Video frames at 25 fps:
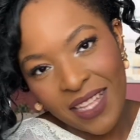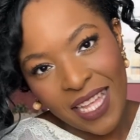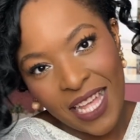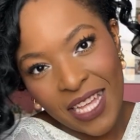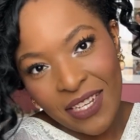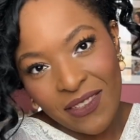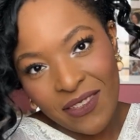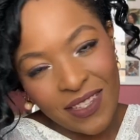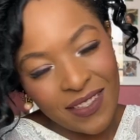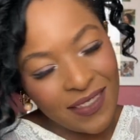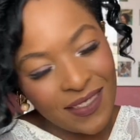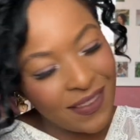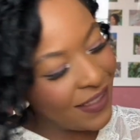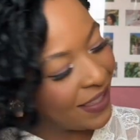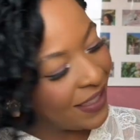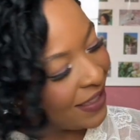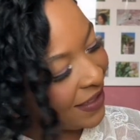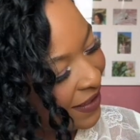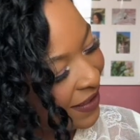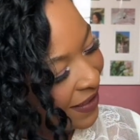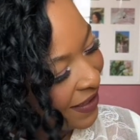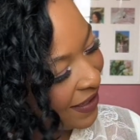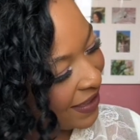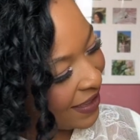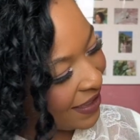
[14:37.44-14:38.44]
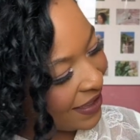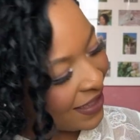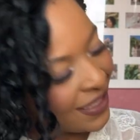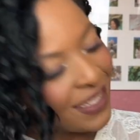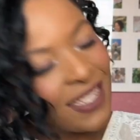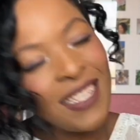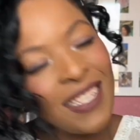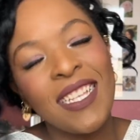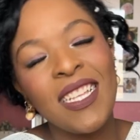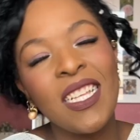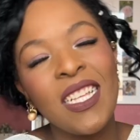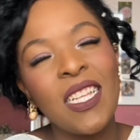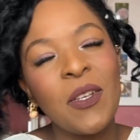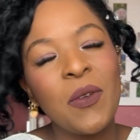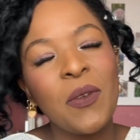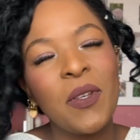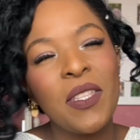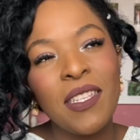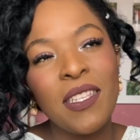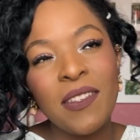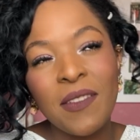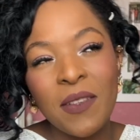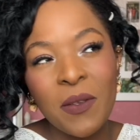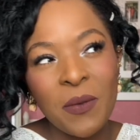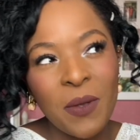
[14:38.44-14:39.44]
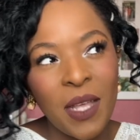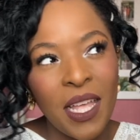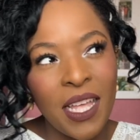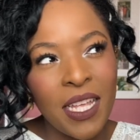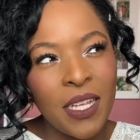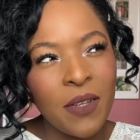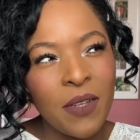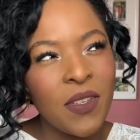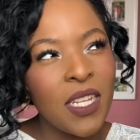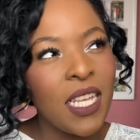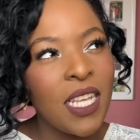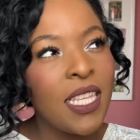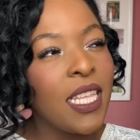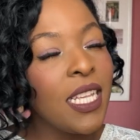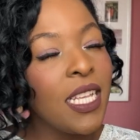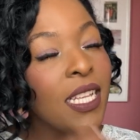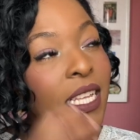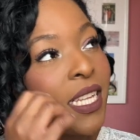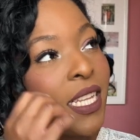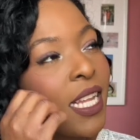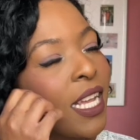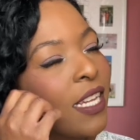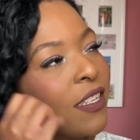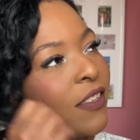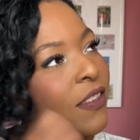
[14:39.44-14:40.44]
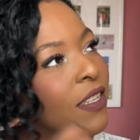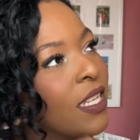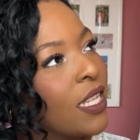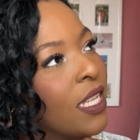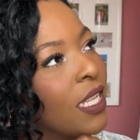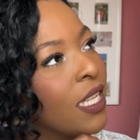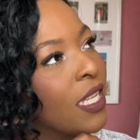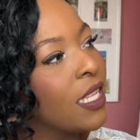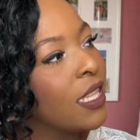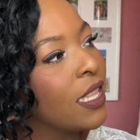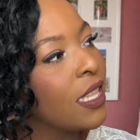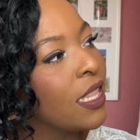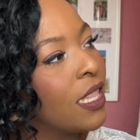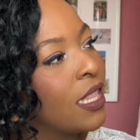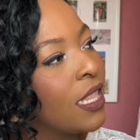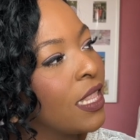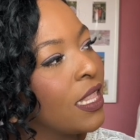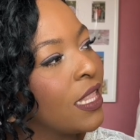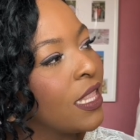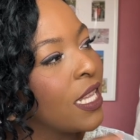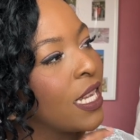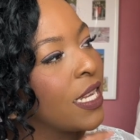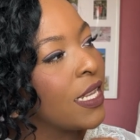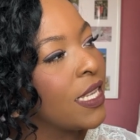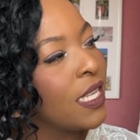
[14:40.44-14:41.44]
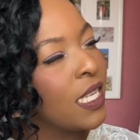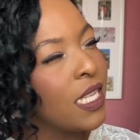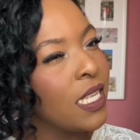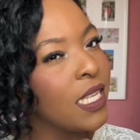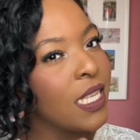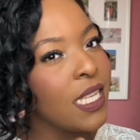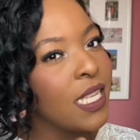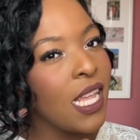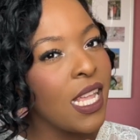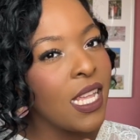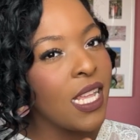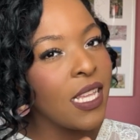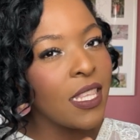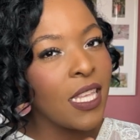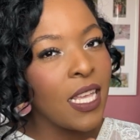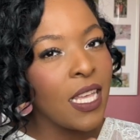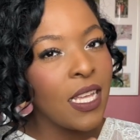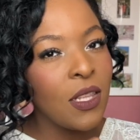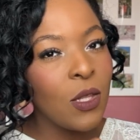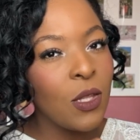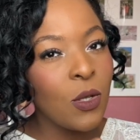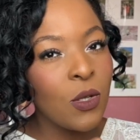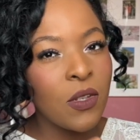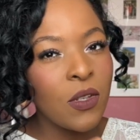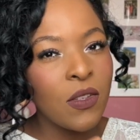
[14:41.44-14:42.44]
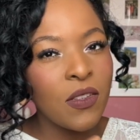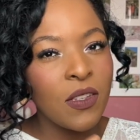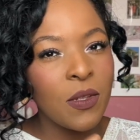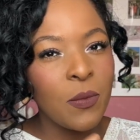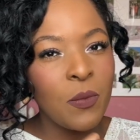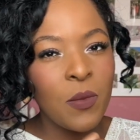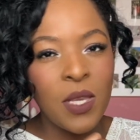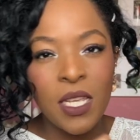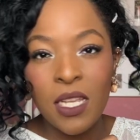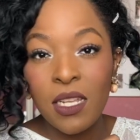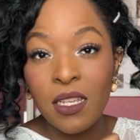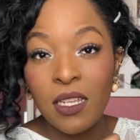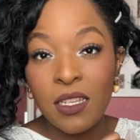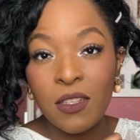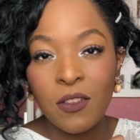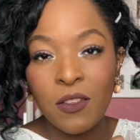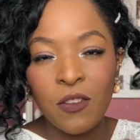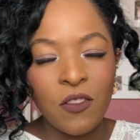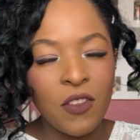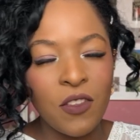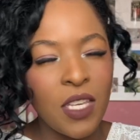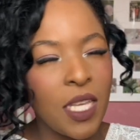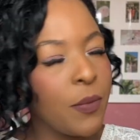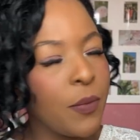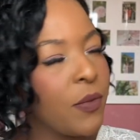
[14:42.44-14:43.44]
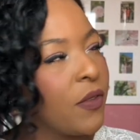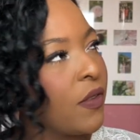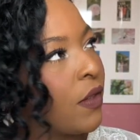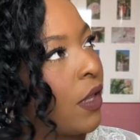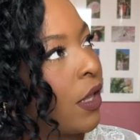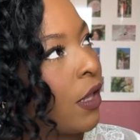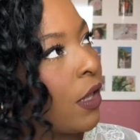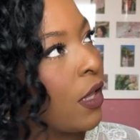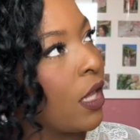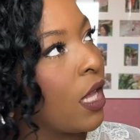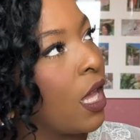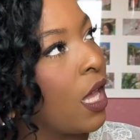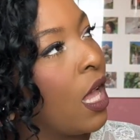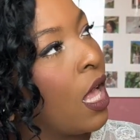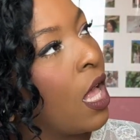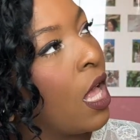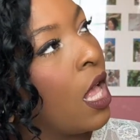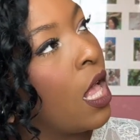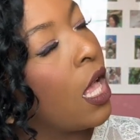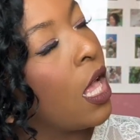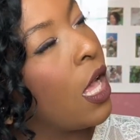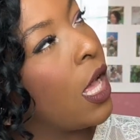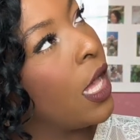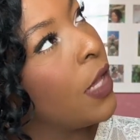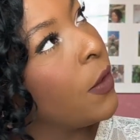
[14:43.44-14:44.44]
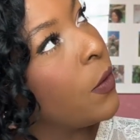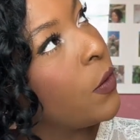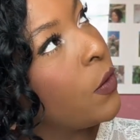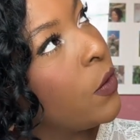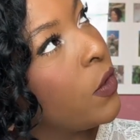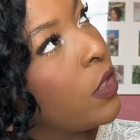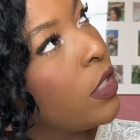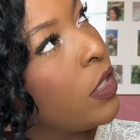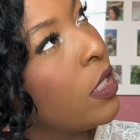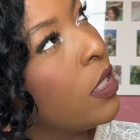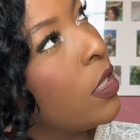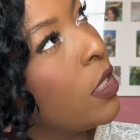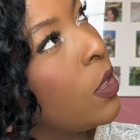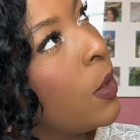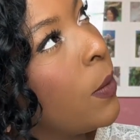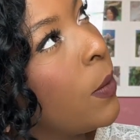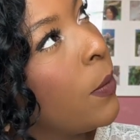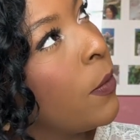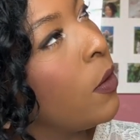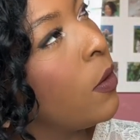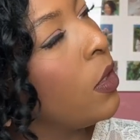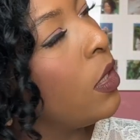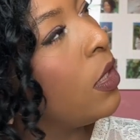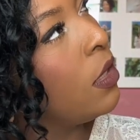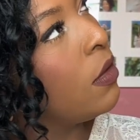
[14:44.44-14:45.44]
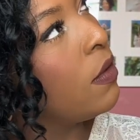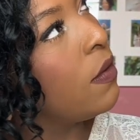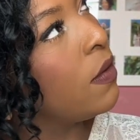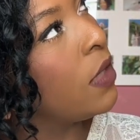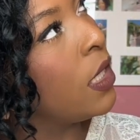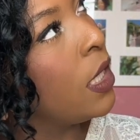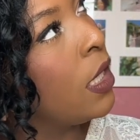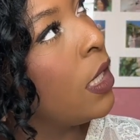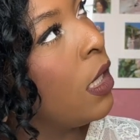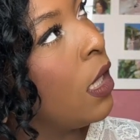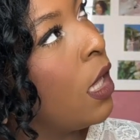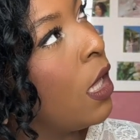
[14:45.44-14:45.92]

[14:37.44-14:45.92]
was just, when these arrived, I think they didn't take that long to make and ship. So I ordered them, let's see,